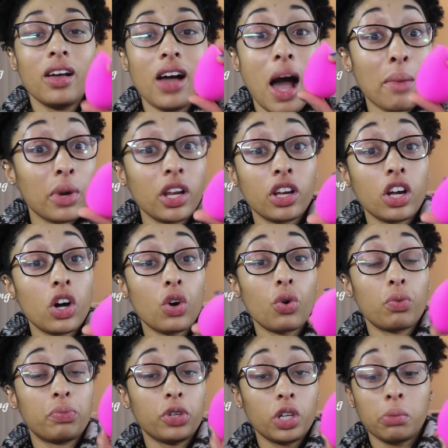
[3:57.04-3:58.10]
I'm gonna
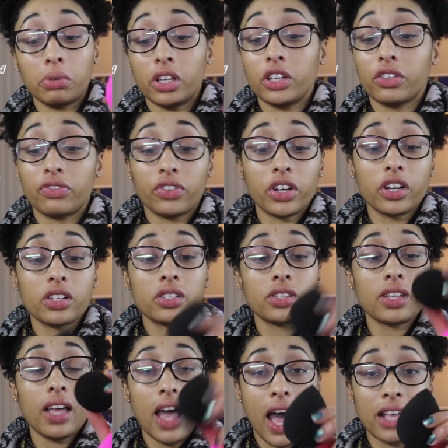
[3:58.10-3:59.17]
go beauty blender
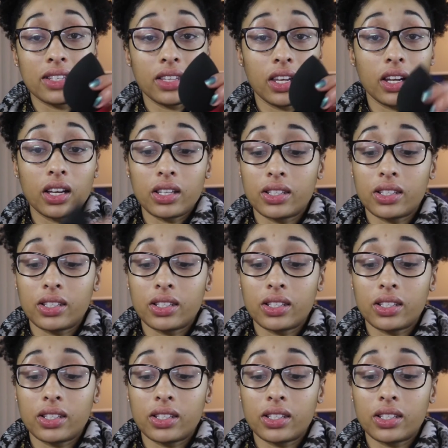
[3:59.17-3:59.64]
first, Aesthetica